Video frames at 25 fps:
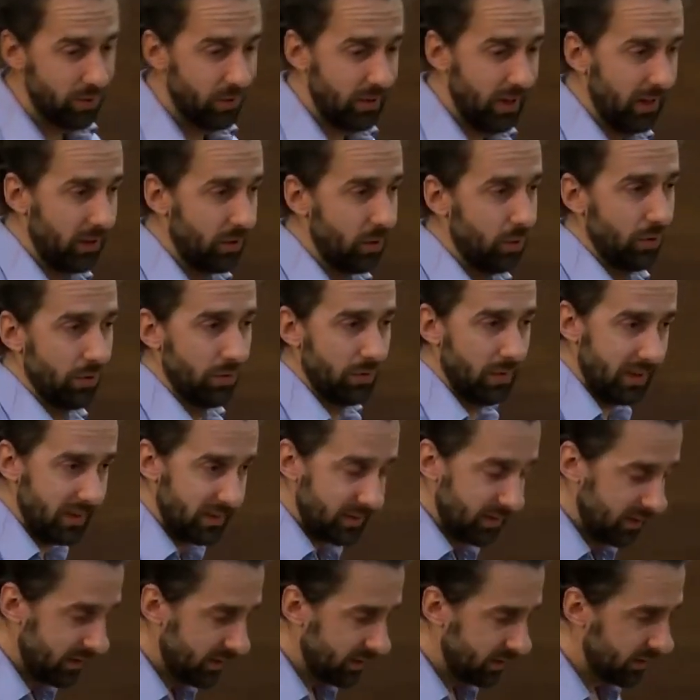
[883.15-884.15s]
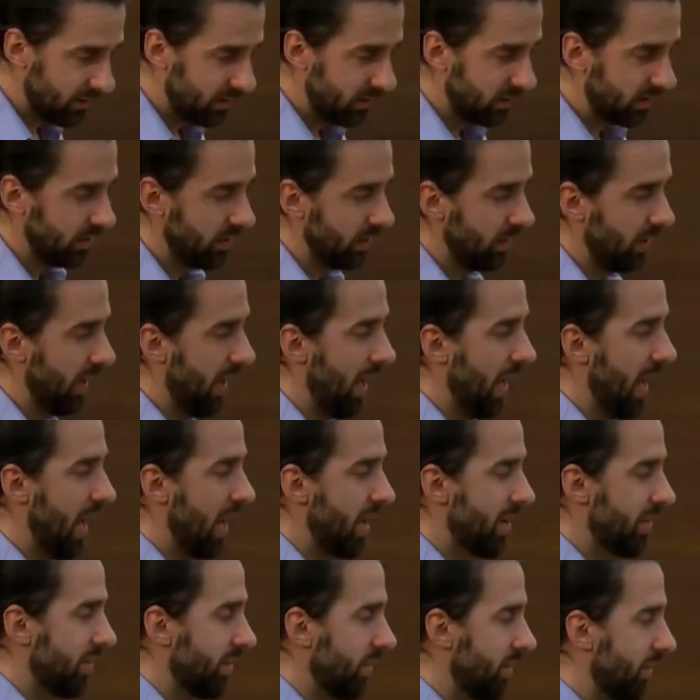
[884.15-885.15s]
you'll get called a racist,
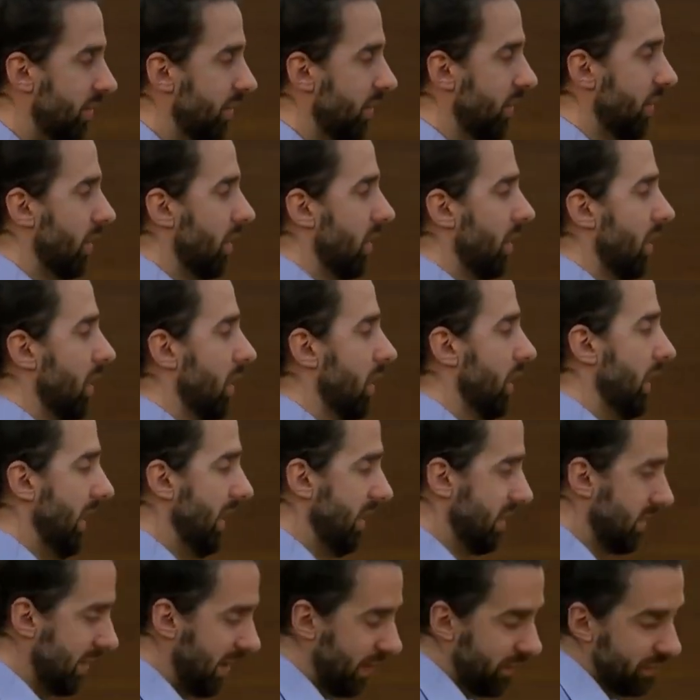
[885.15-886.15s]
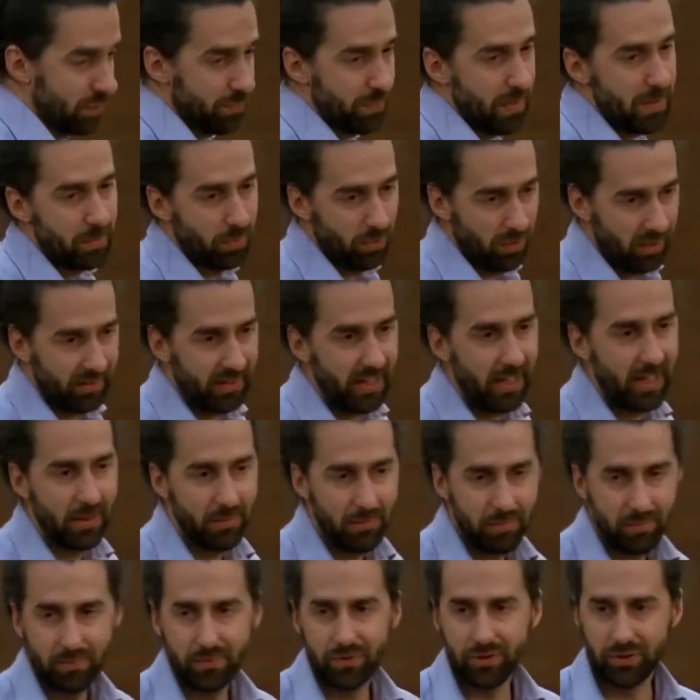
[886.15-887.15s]
and it's left to people like
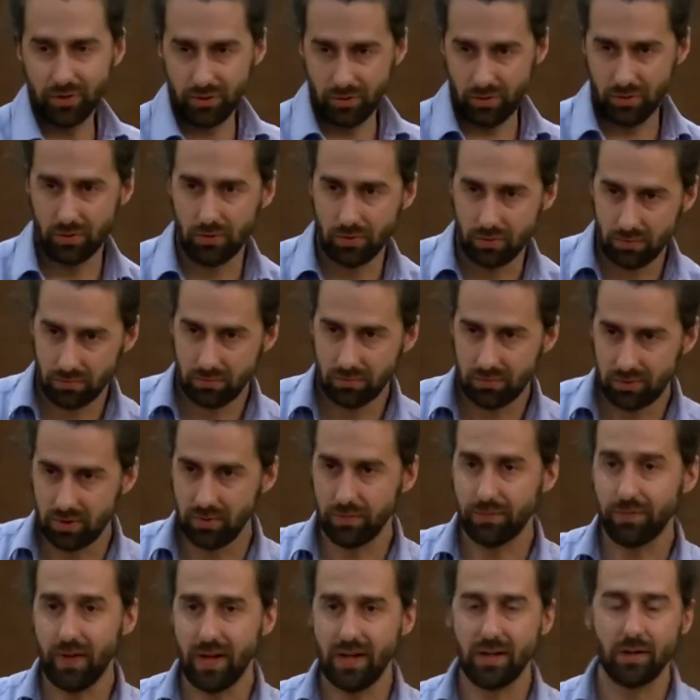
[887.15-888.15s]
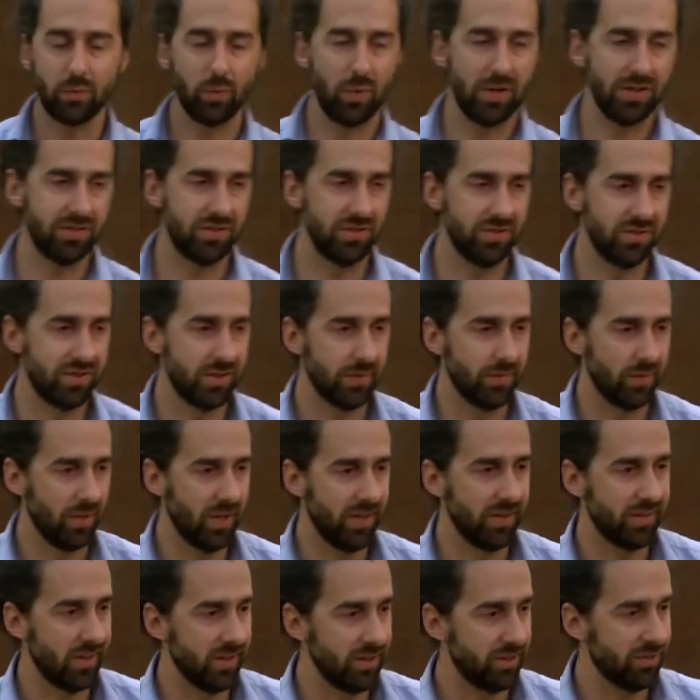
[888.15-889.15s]
him to defend Western
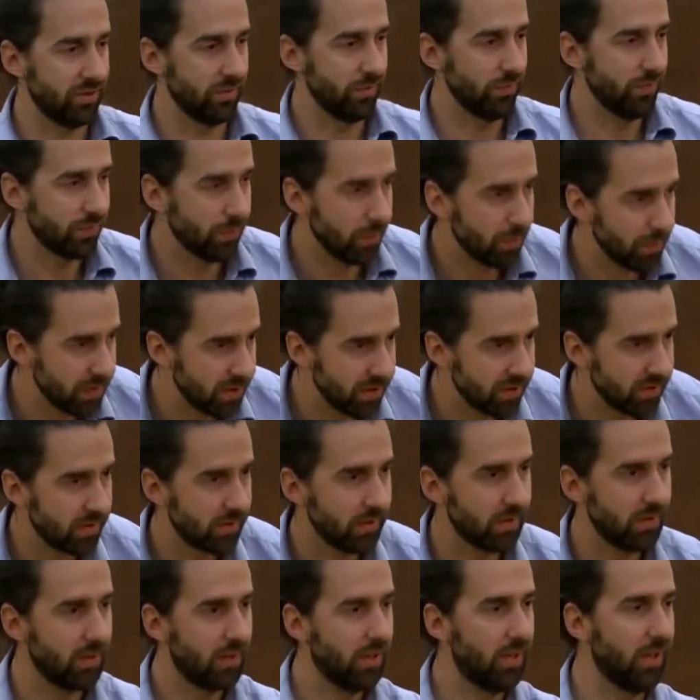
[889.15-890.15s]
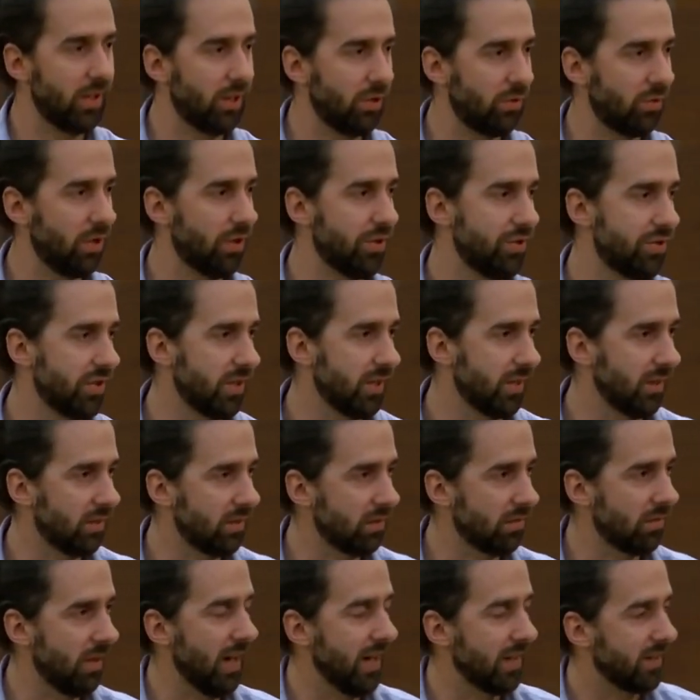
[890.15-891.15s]
civilization from this encroaching
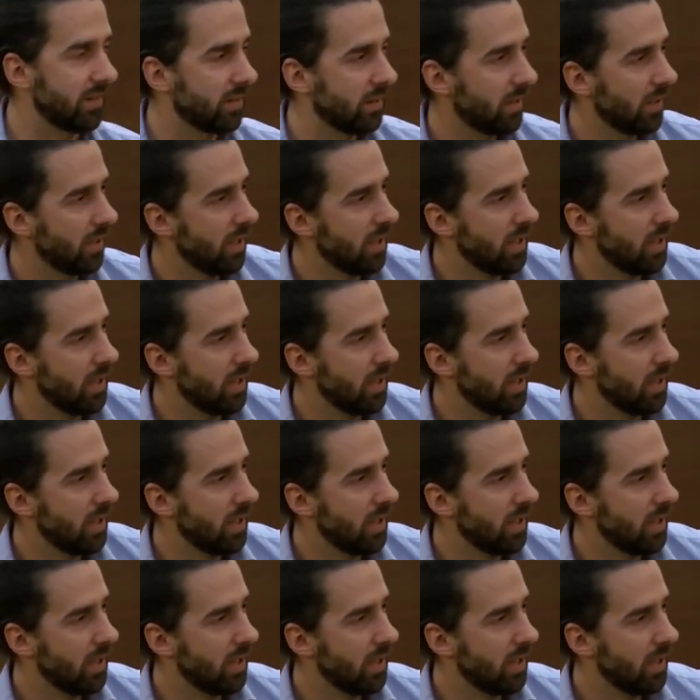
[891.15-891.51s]
threat.